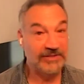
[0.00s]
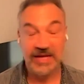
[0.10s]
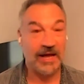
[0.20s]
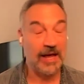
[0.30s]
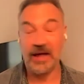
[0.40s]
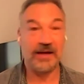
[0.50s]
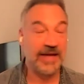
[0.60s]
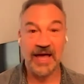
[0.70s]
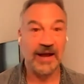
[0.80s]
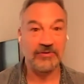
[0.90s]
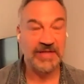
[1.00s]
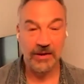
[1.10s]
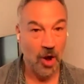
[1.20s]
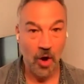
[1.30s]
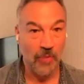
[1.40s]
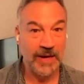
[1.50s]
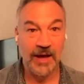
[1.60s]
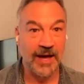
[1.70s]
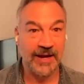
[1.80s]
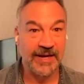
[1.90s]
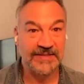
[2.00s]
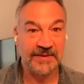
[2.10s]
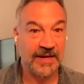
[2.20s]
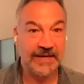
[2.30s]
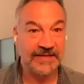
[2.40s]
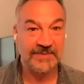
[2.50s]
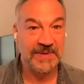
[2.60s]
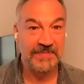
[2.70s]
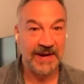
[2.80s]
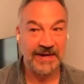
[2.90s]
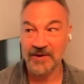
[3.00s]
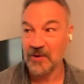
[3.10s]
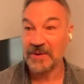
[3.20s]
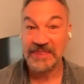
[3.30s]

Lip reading: I was like, oh my God, I get to meet my hero.